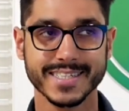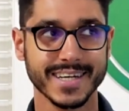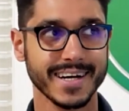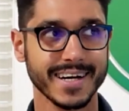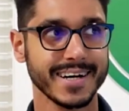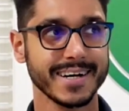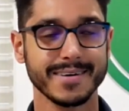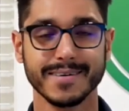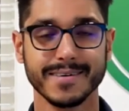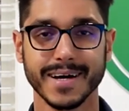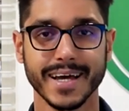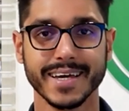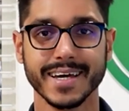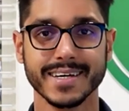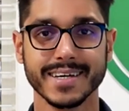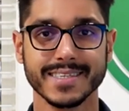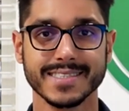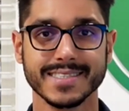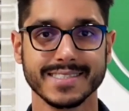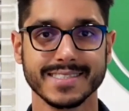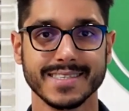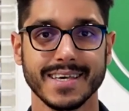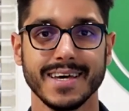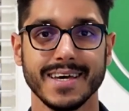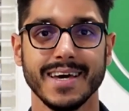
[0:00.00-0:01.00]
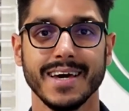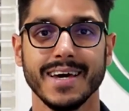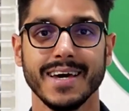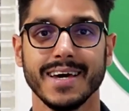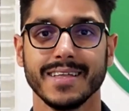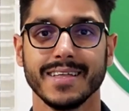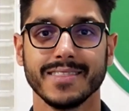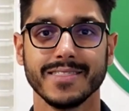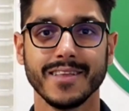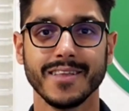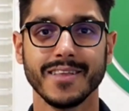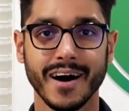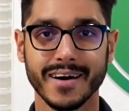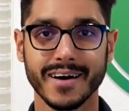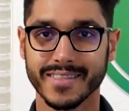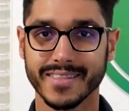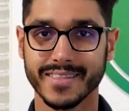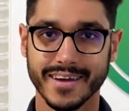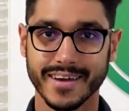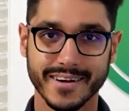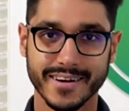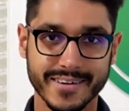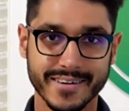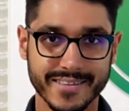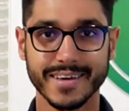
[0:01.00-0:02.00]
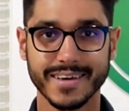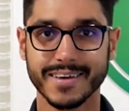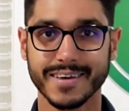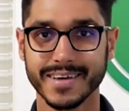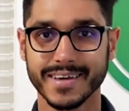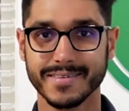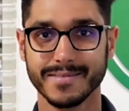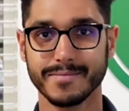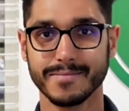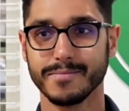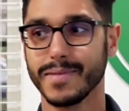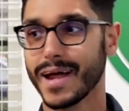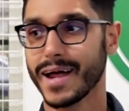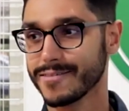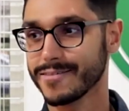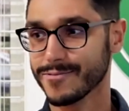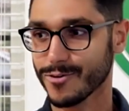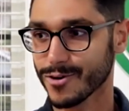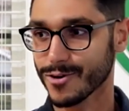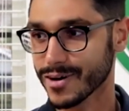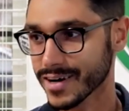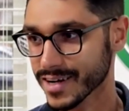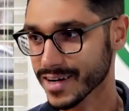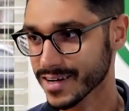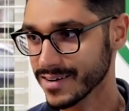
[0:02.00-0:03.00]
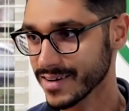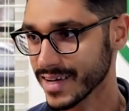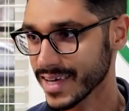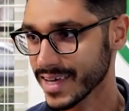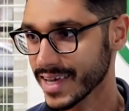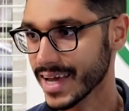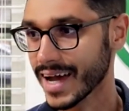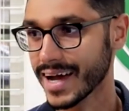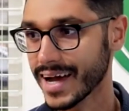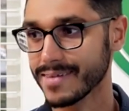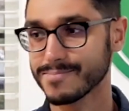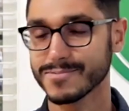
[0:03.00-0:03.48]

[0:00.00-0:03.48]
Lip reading: I guess not literally, metaphorically.